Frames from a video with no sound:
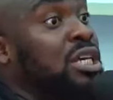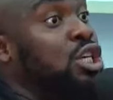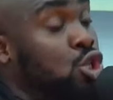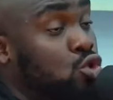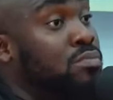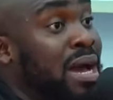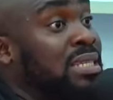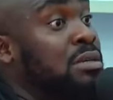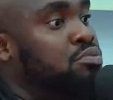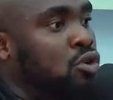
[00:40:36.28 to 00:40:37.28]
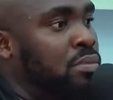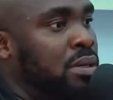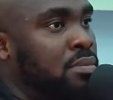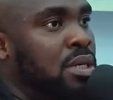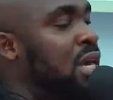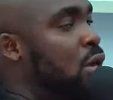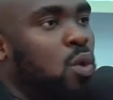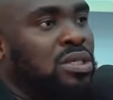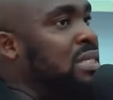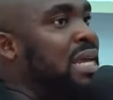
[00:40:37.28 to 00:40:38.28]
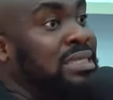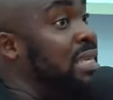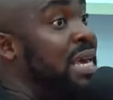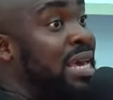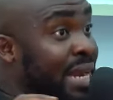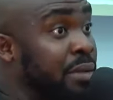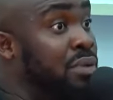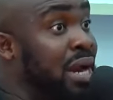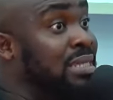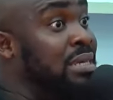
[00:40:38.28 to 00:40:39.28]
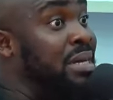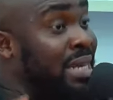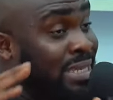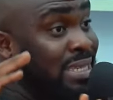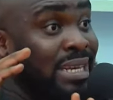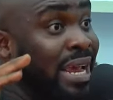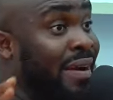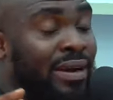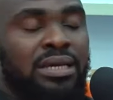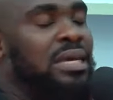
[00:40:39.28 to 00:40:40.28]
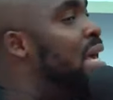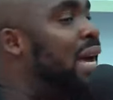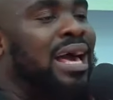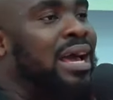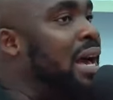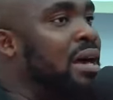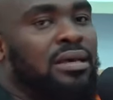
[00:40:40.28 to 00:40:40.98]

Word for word: mm. a humanity problem. It wasn't that liberalism in it's inherently. No.